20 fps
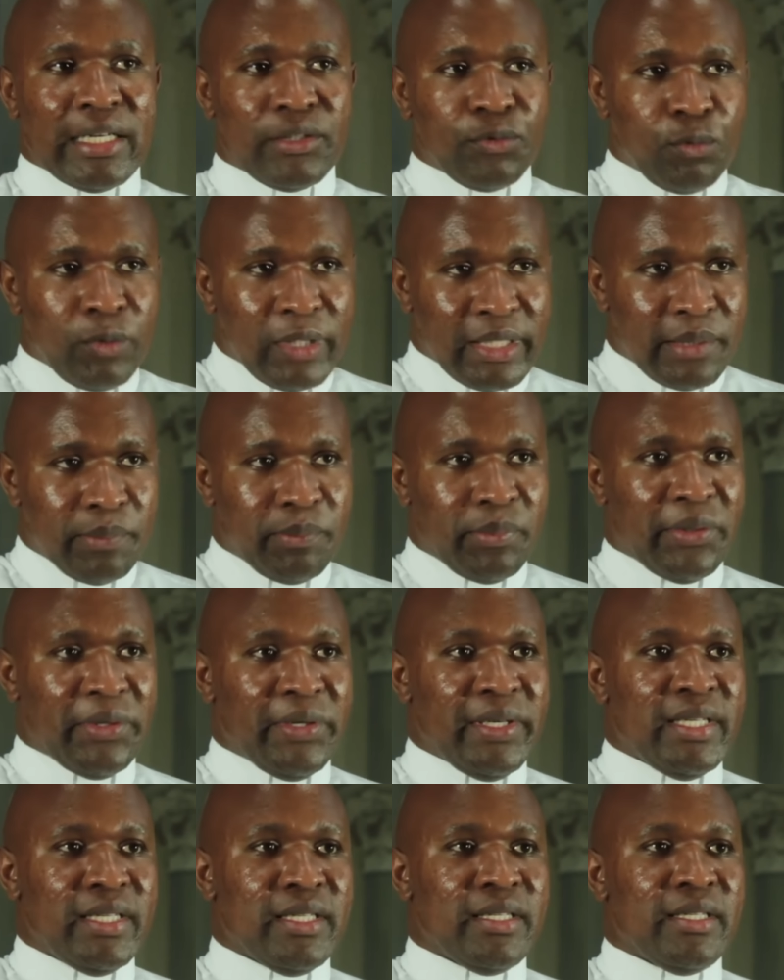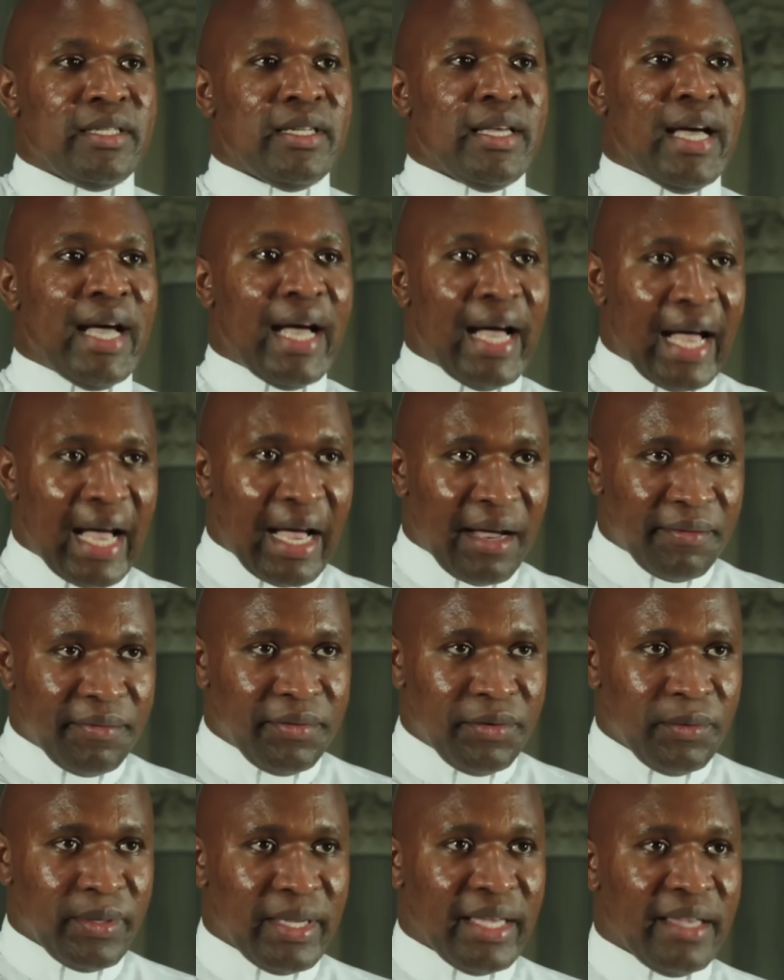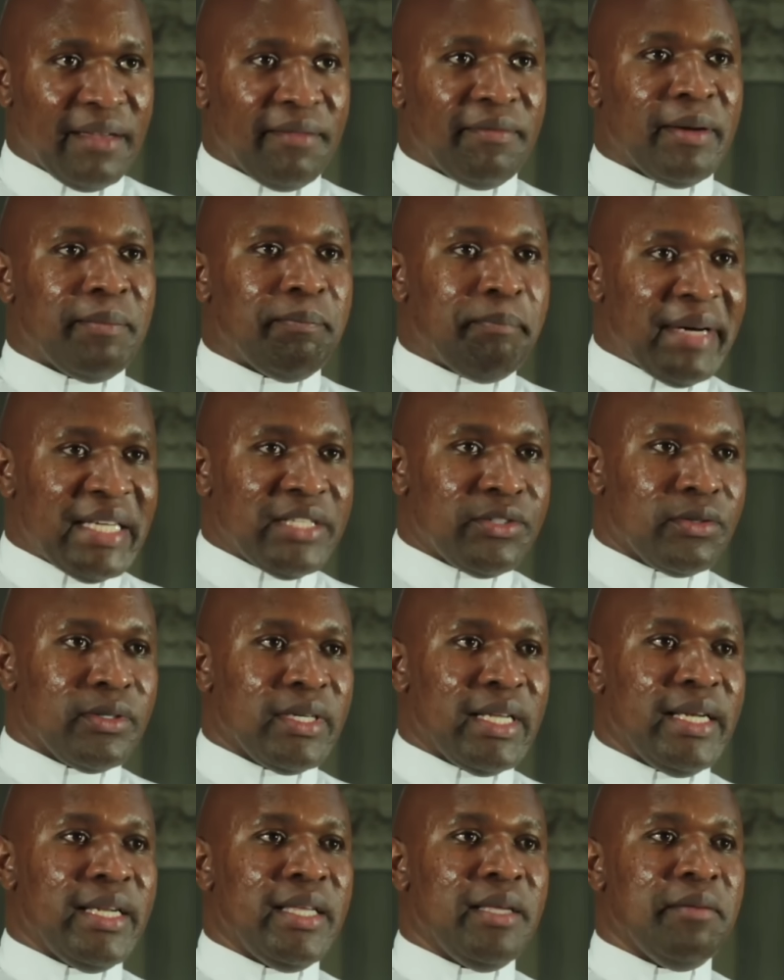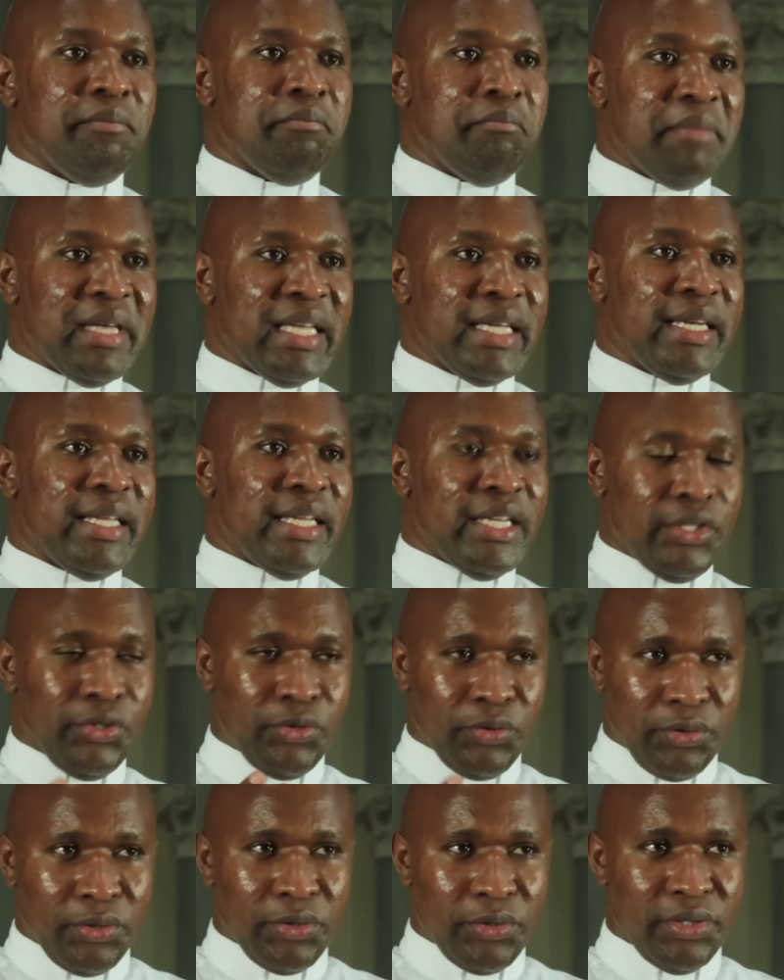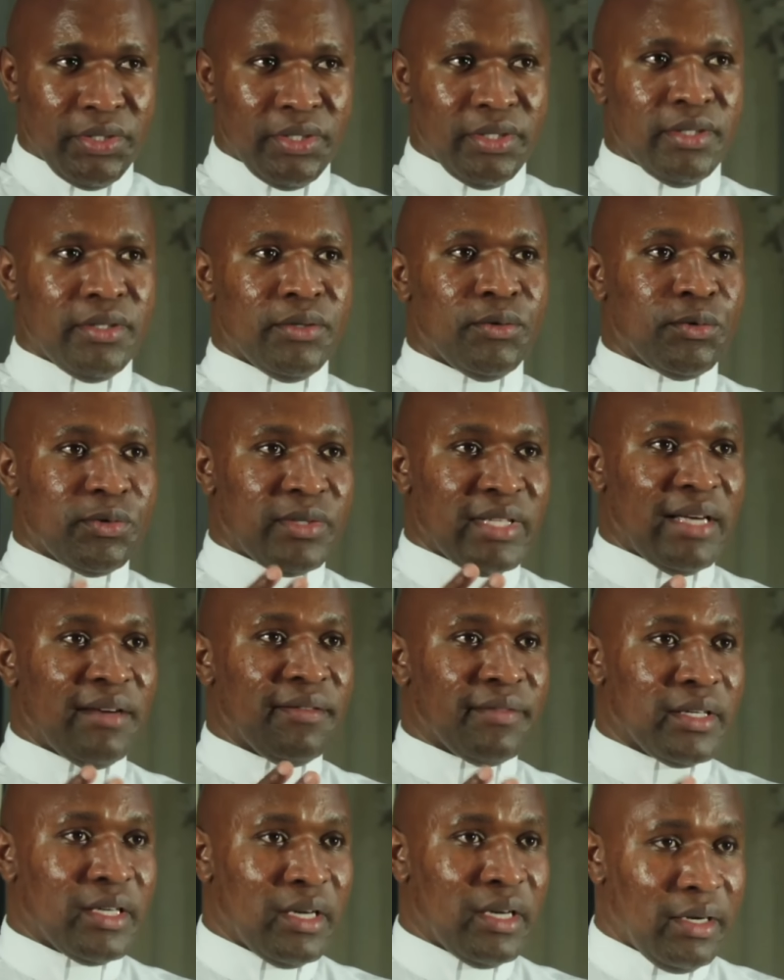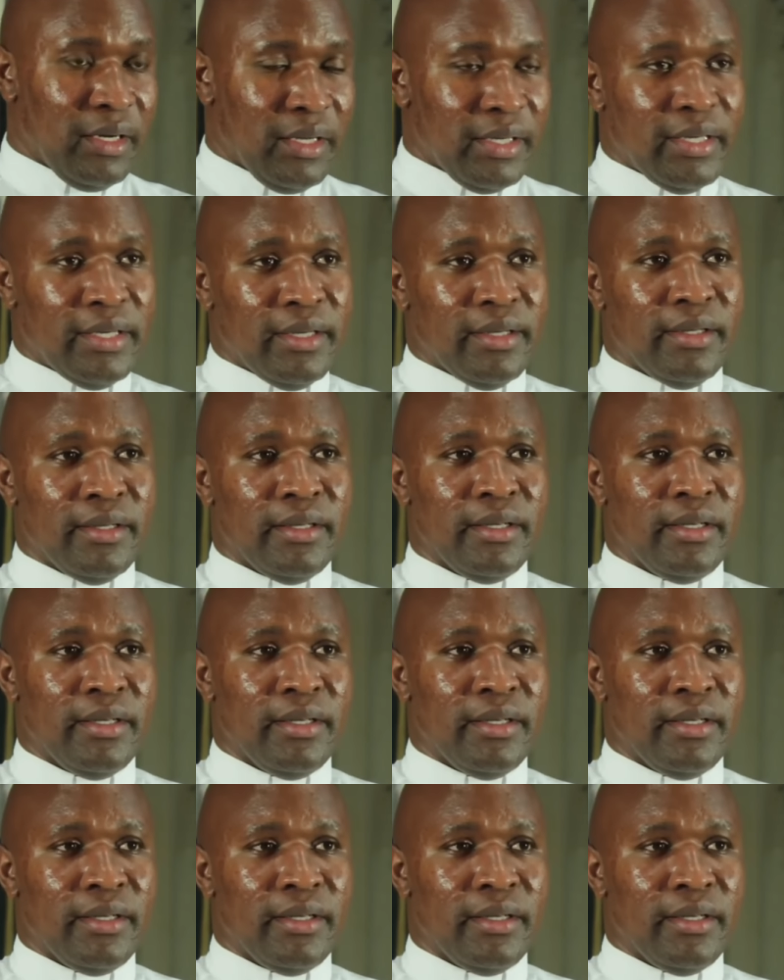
at what point have you ever personally made a choice to serve God?